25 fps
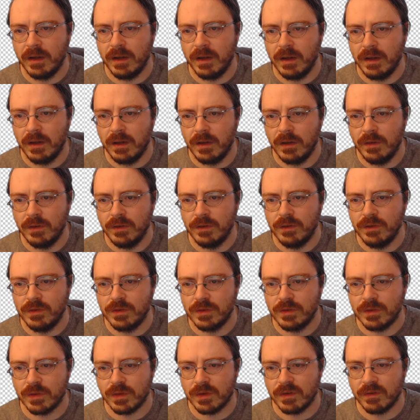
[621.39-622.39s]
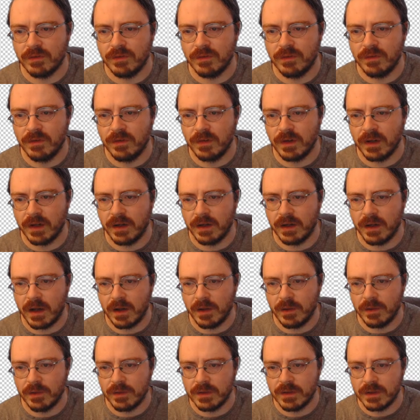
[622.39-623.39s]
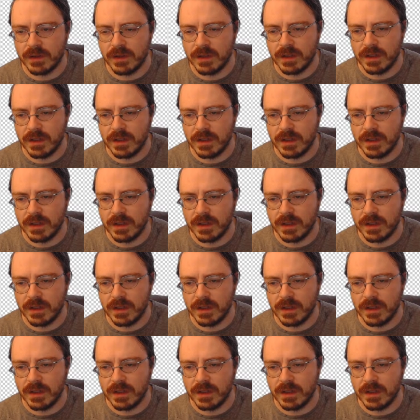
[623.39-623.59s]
huge, sort of flared out